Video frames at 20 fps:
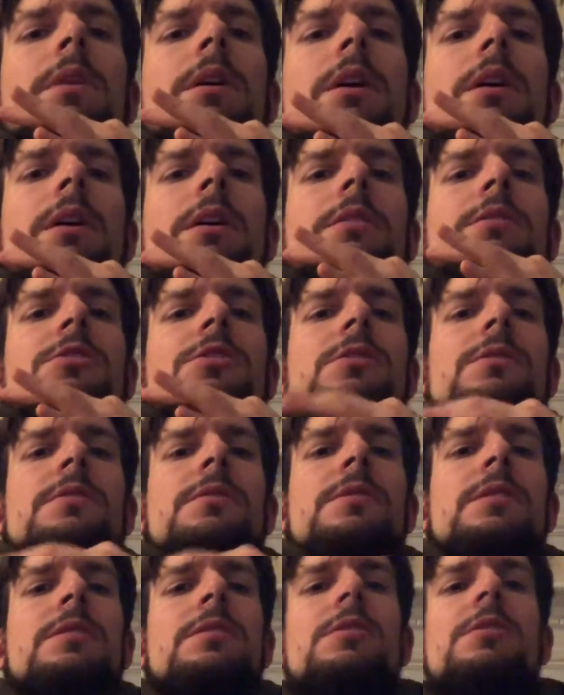and just
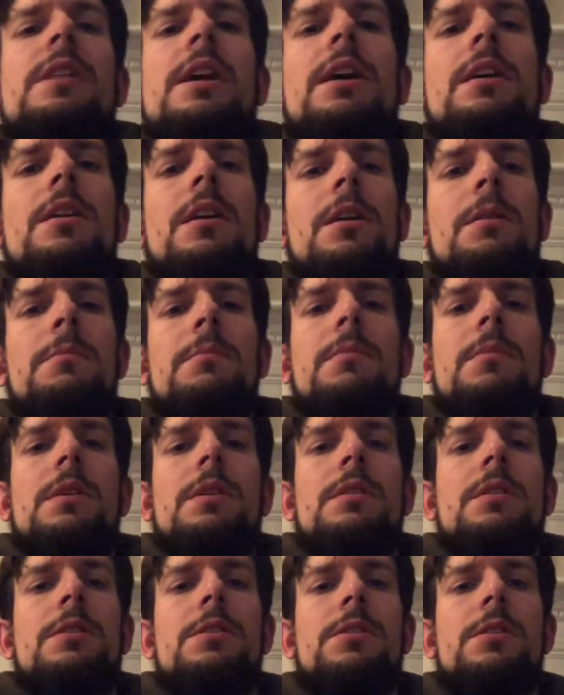cinch that up. And
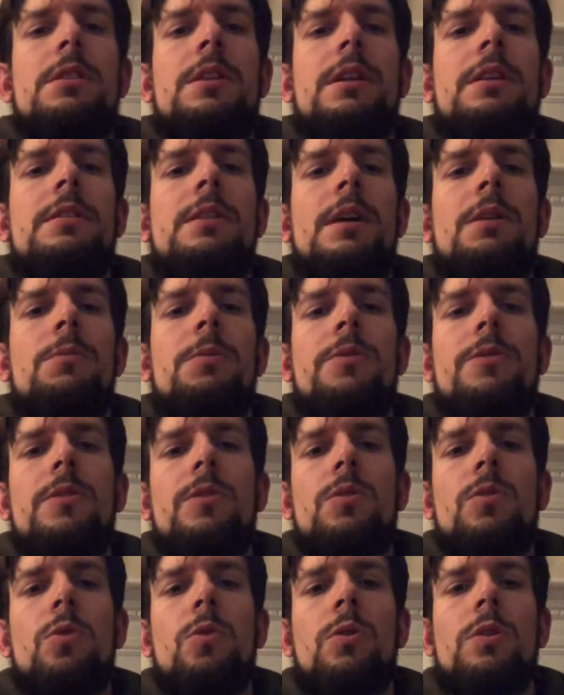then you can hit that with the
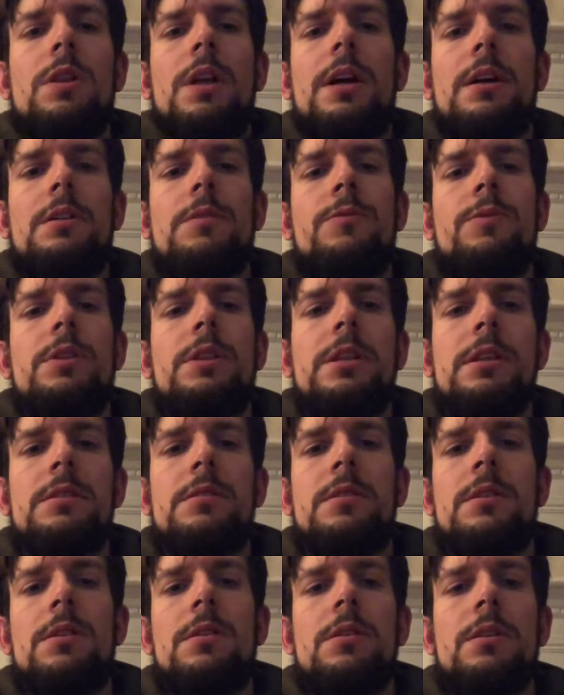cord lock if you need to.
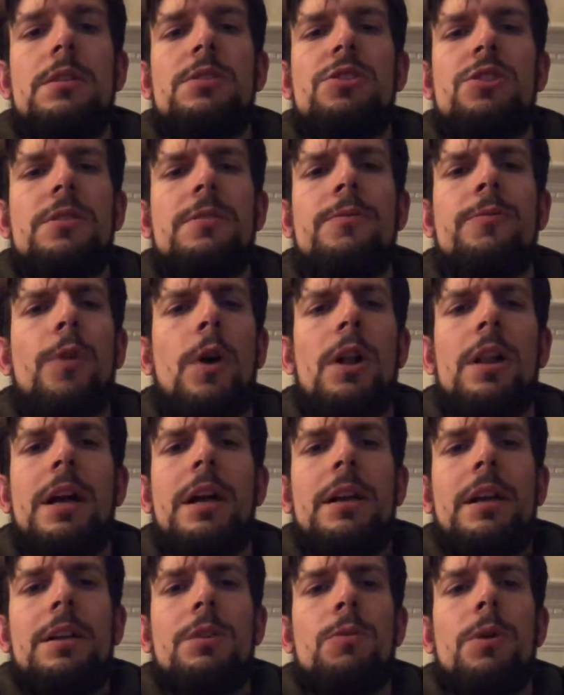It shouldn't fall out
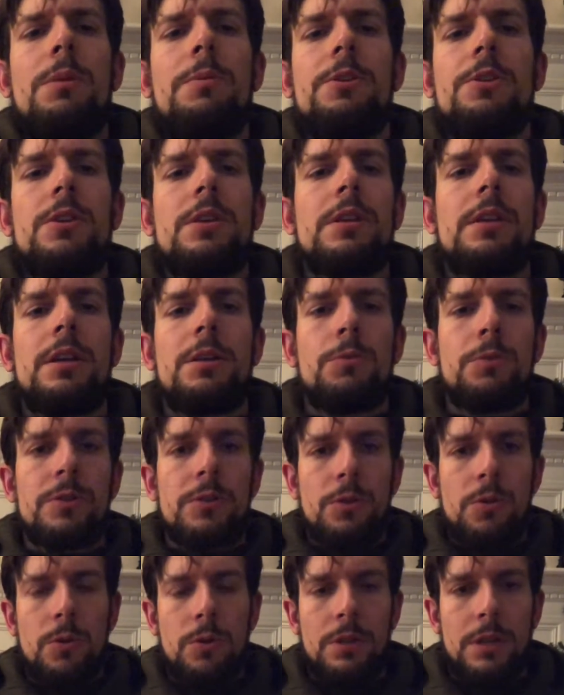anyway, but you can hit it with the
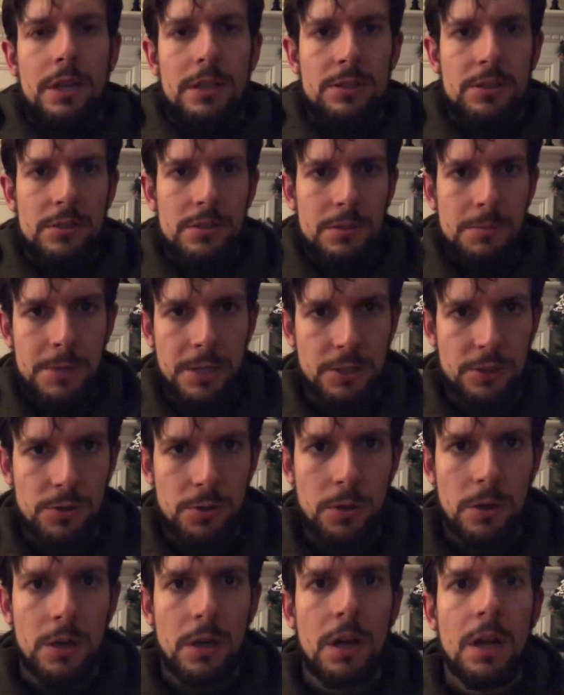cord lock just to make
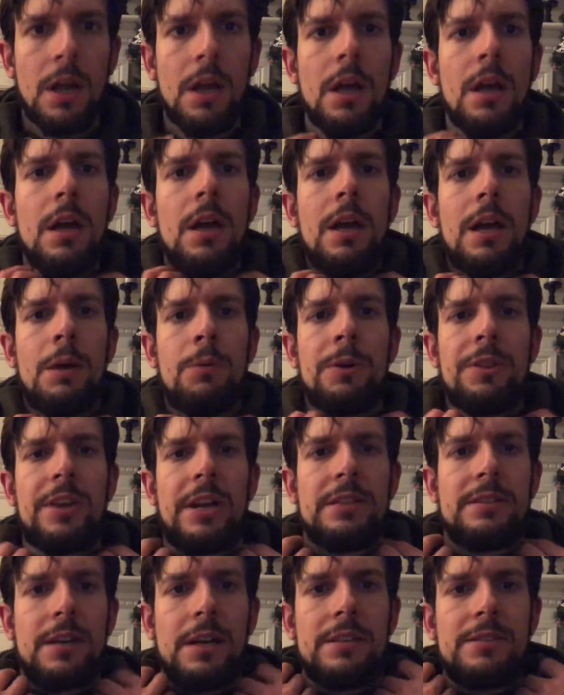sure. And what that
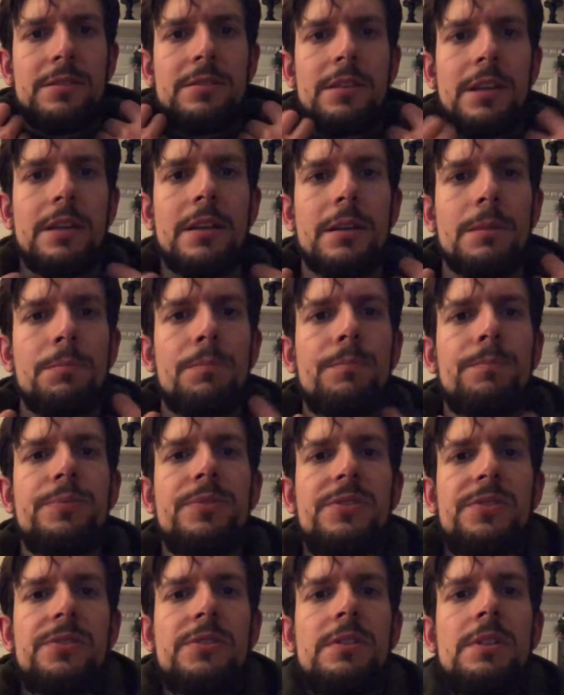does is it
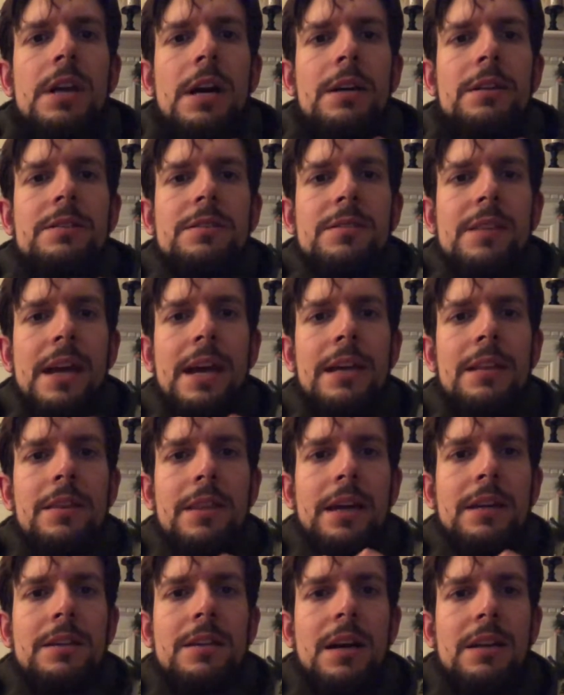snugs
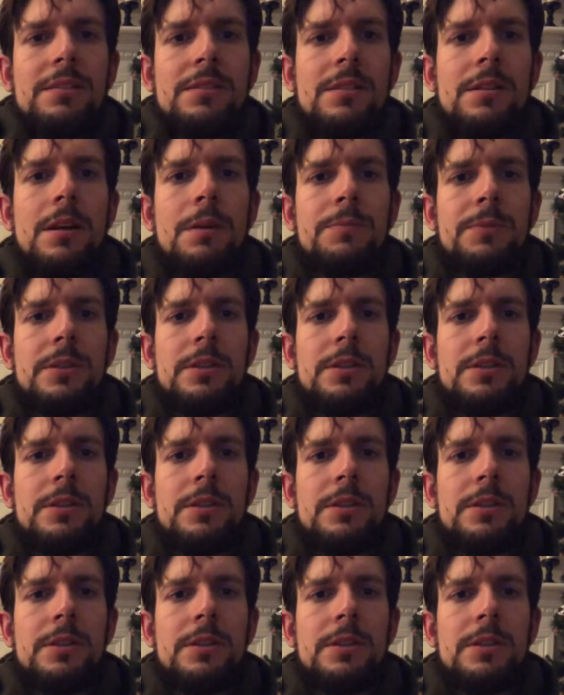that gusset up to